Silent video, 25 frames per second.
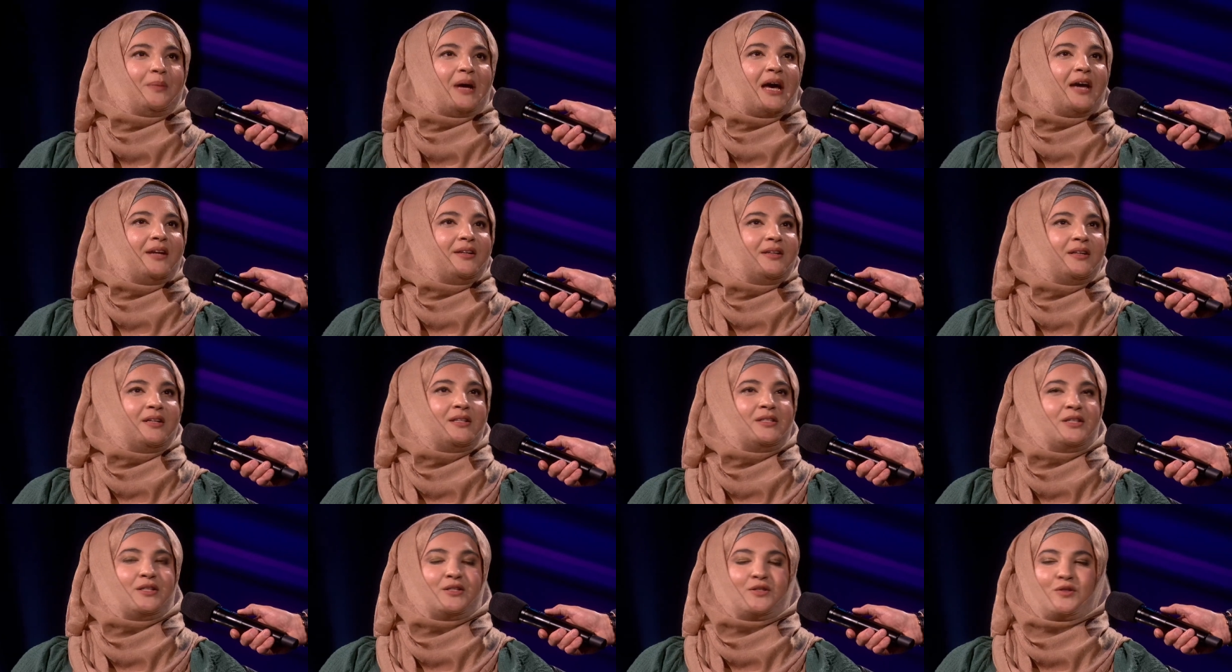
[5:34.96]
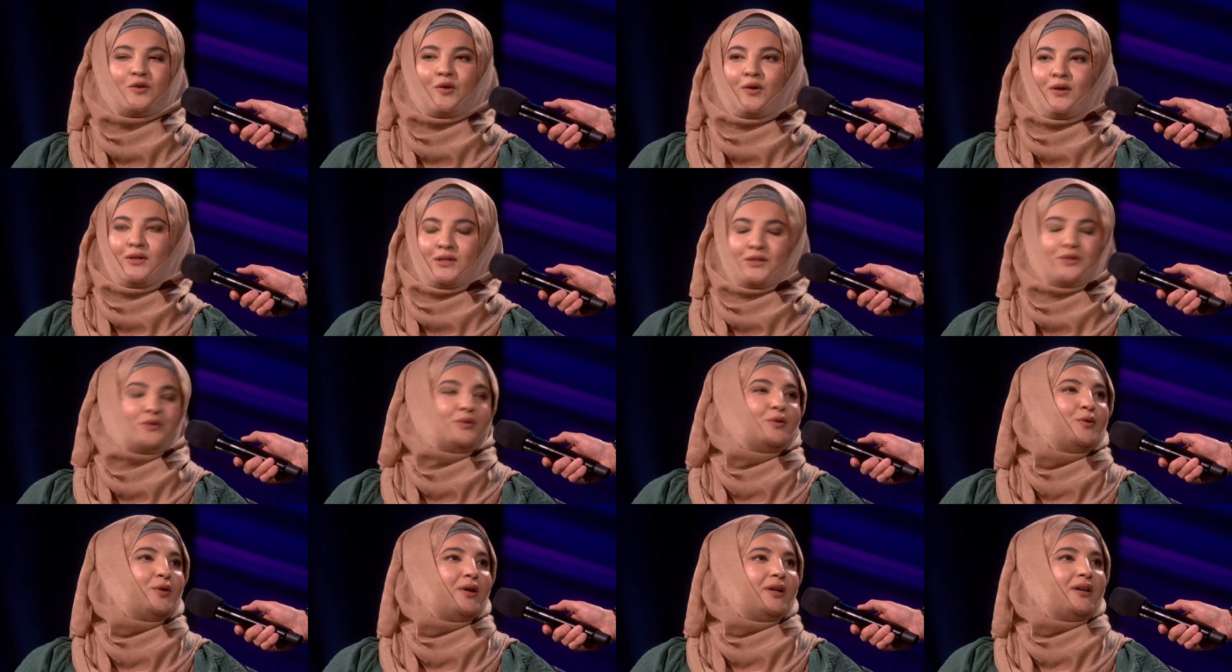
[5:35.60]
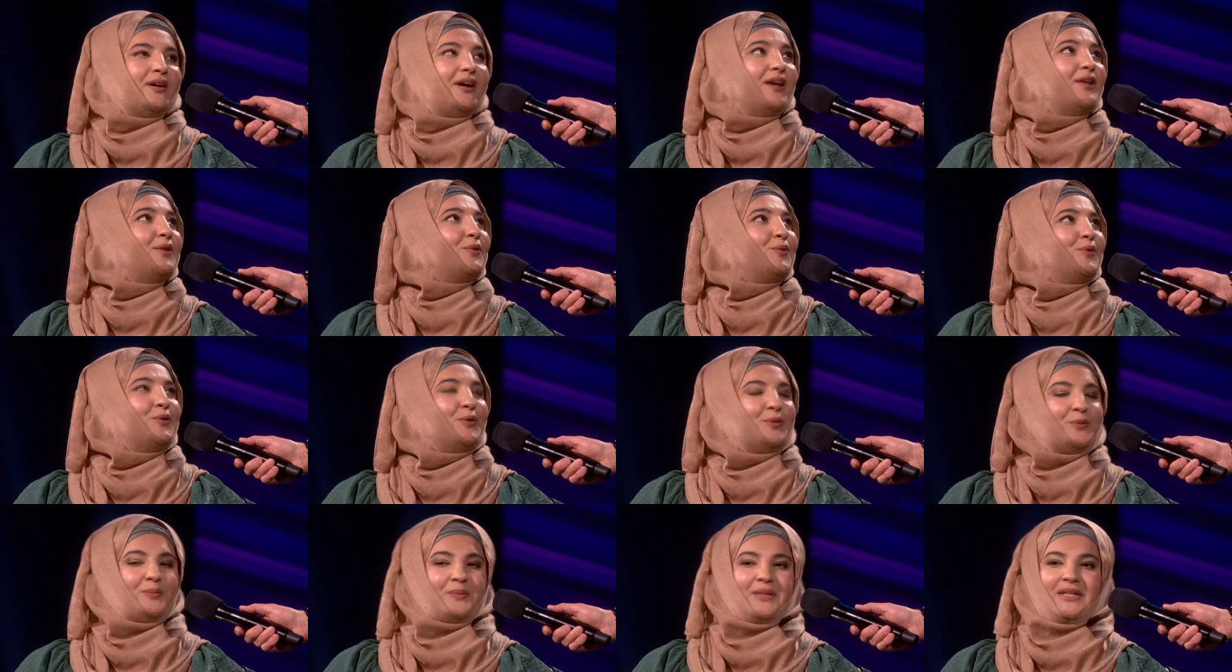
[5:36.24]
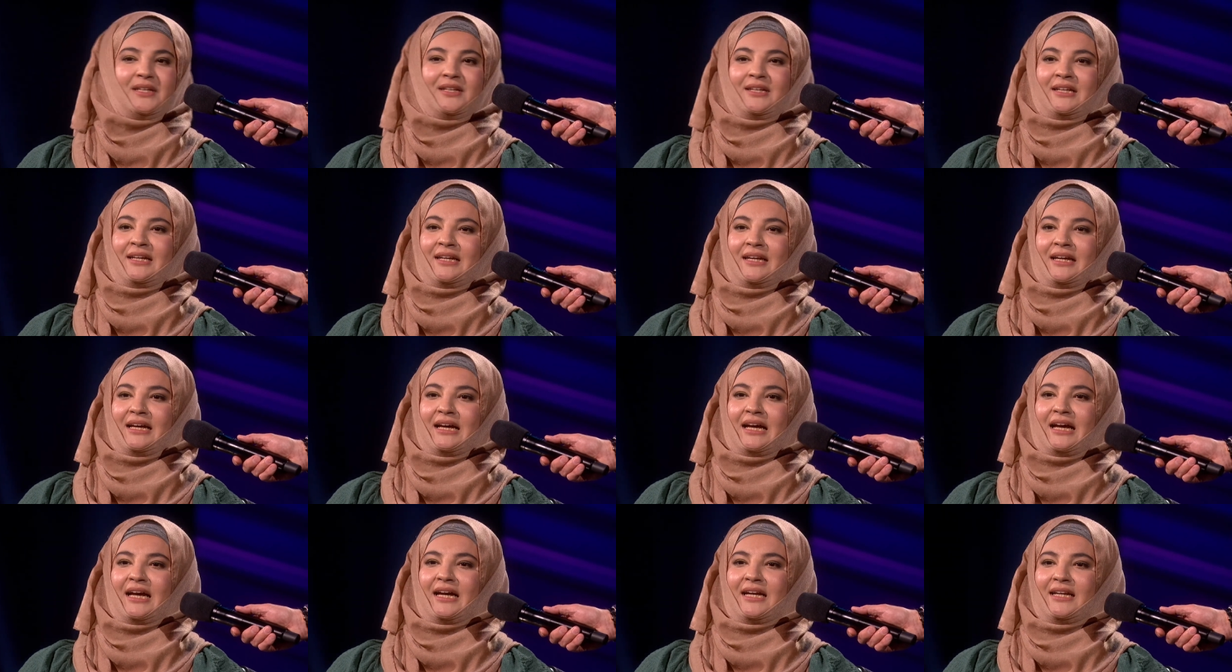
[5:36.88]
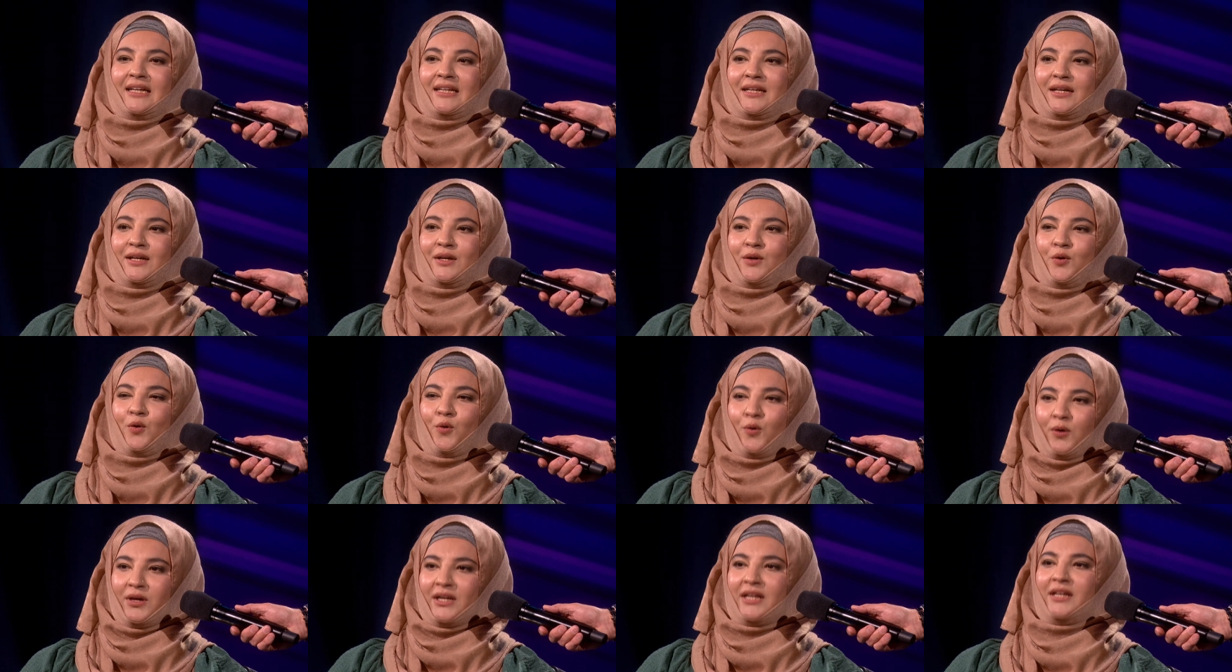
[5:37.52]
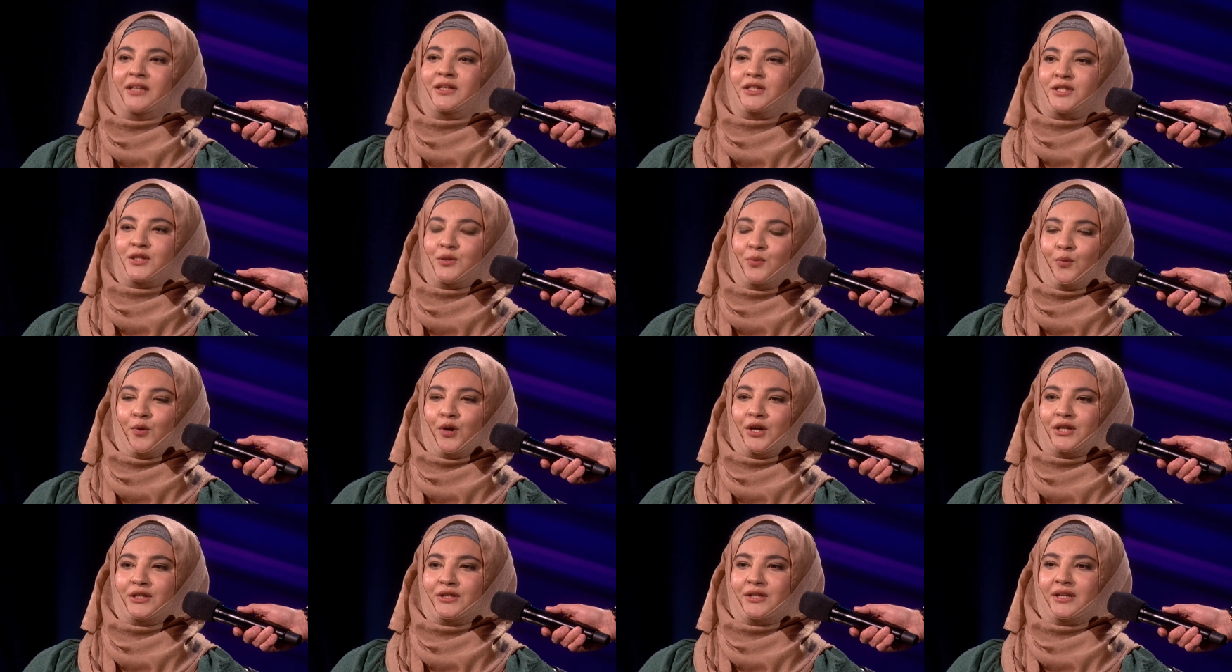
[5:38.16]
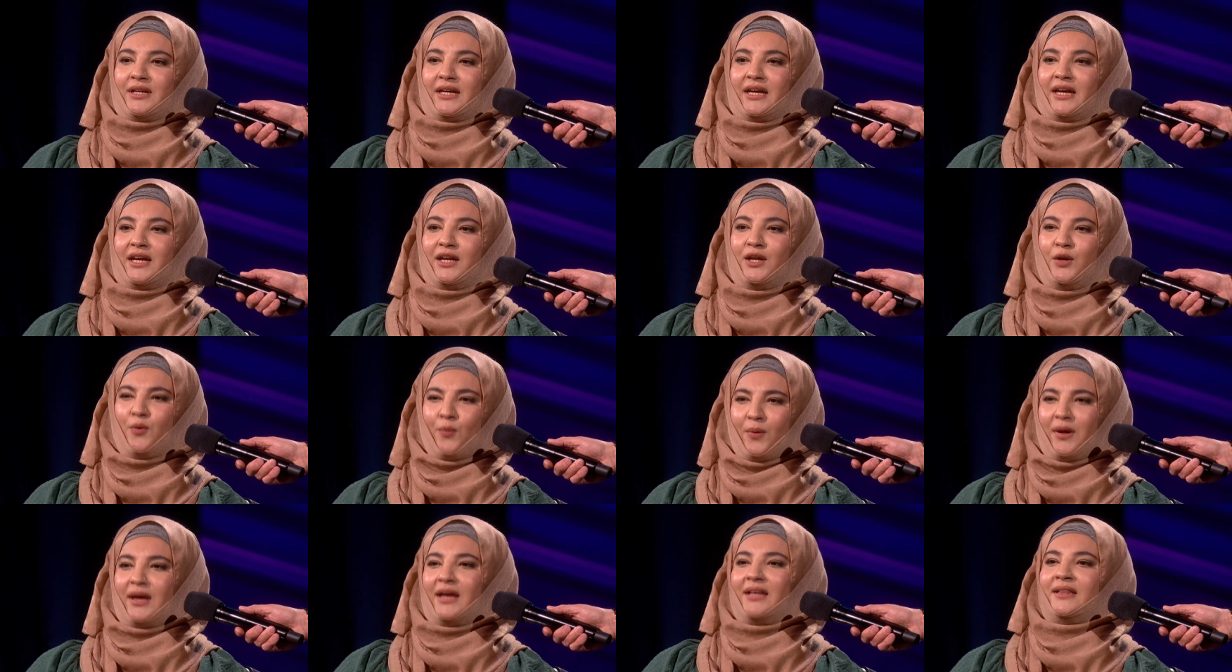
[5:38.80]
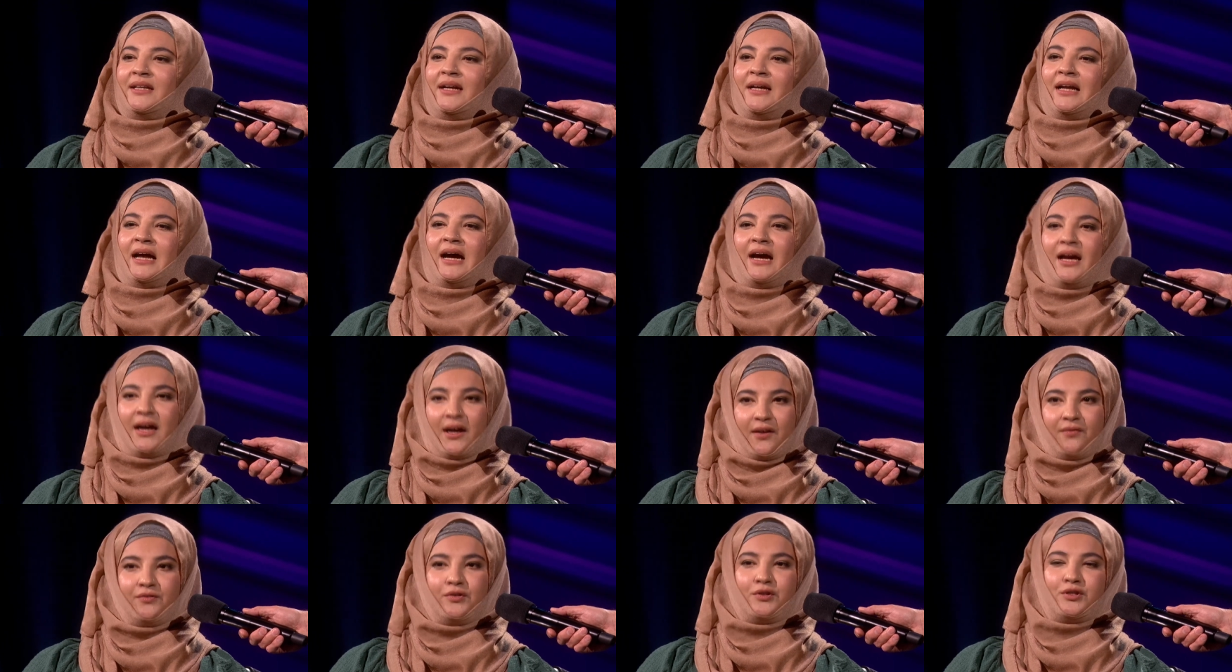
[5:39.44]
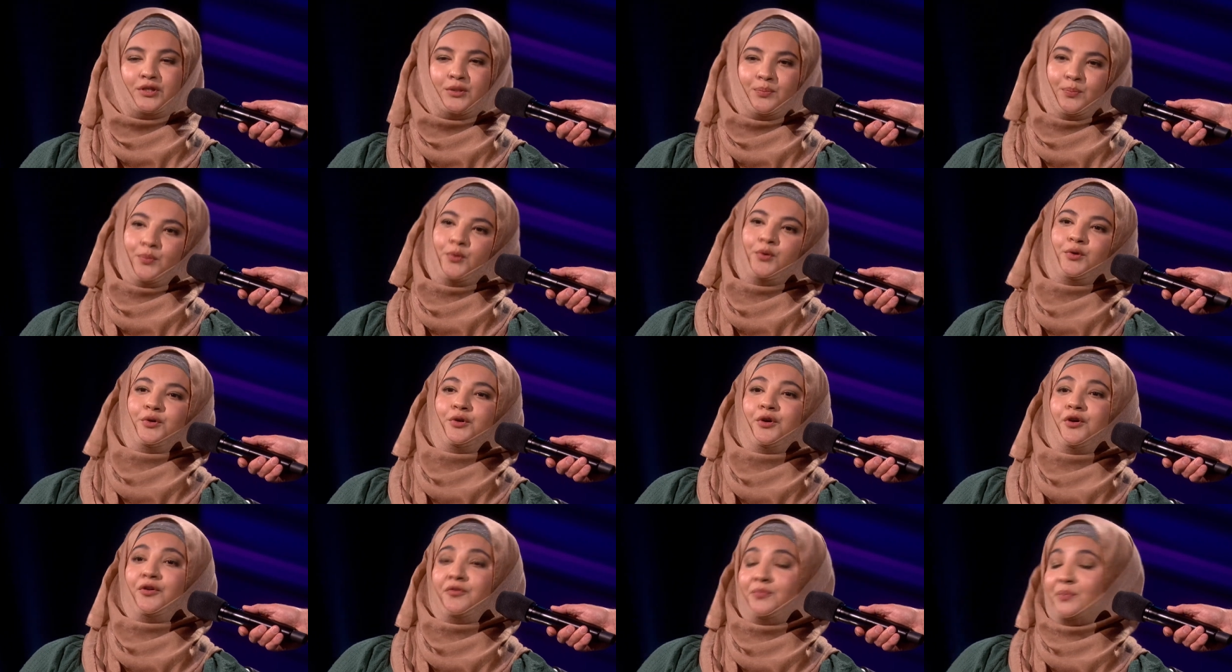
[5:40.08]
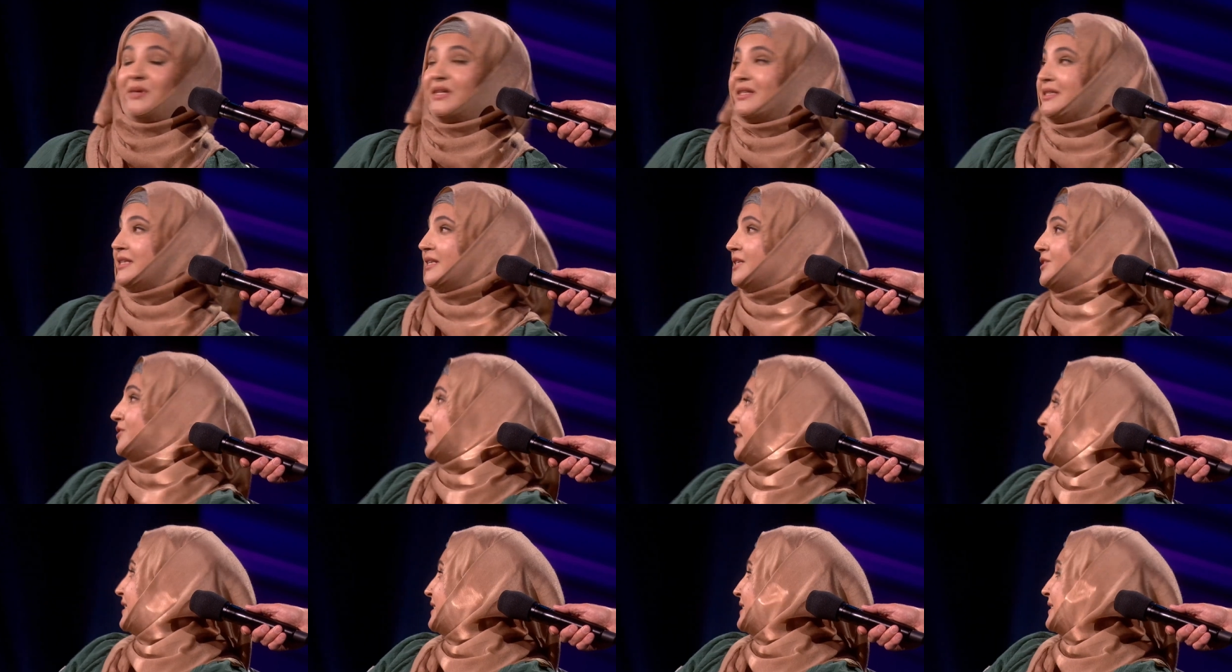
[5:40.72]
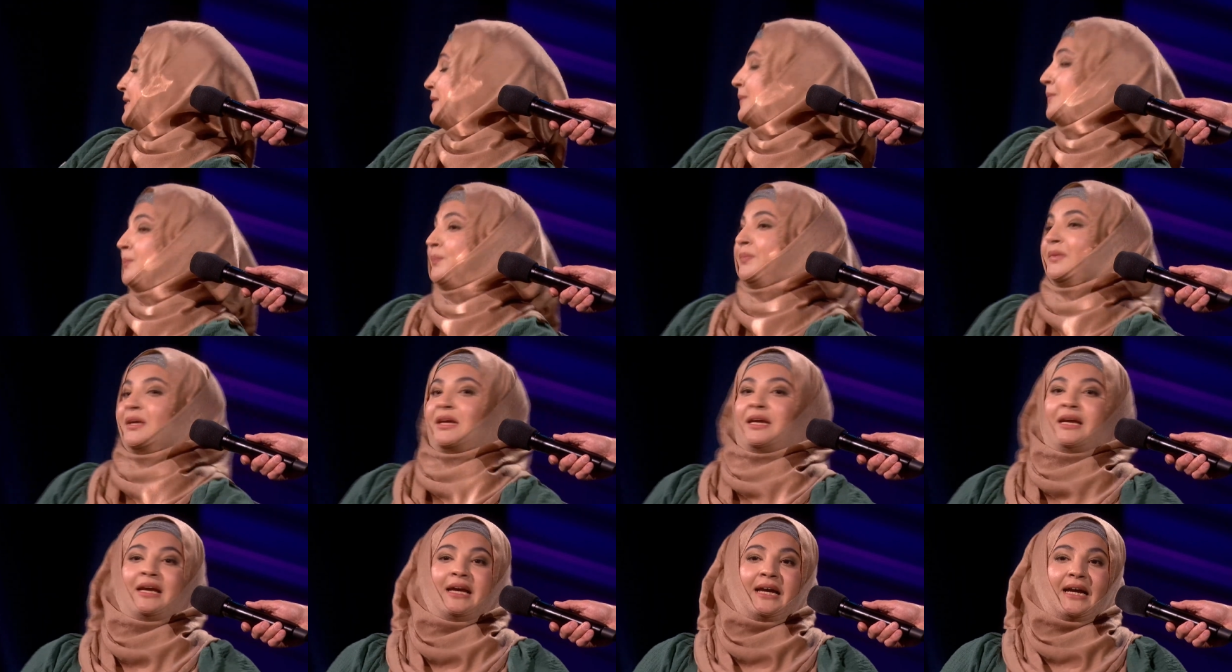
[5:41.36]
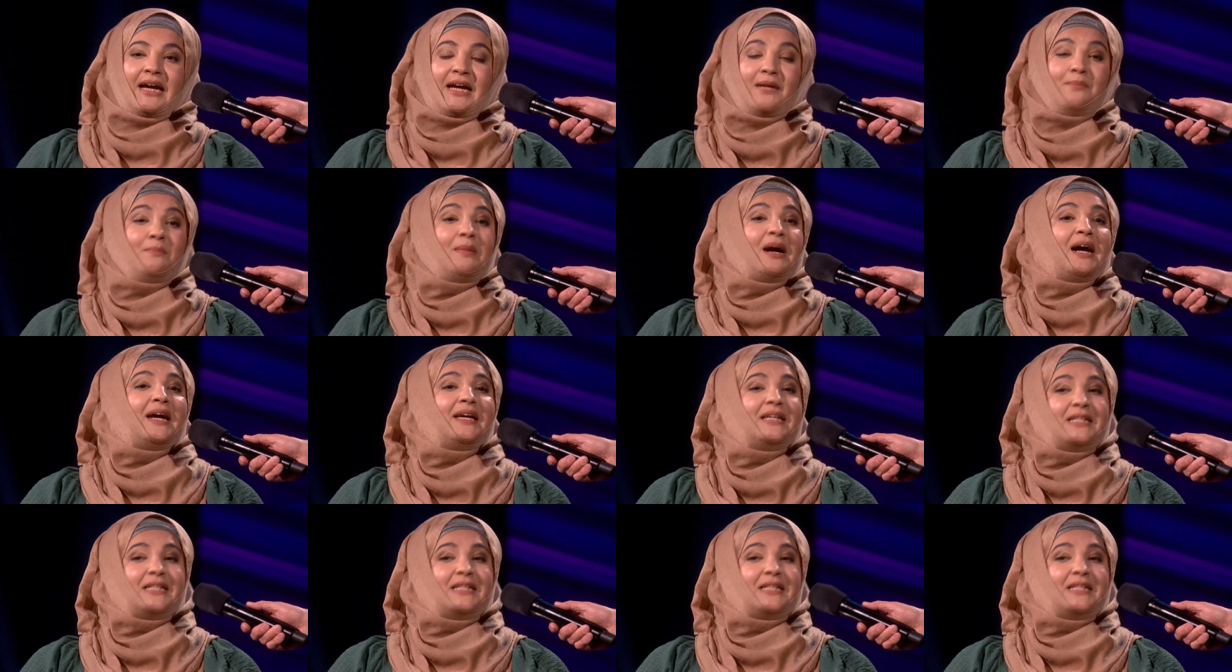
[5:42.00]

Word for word: barriers is also not unknown to me. And holding this award today, knowing that I have the support of Prince's Trust, and my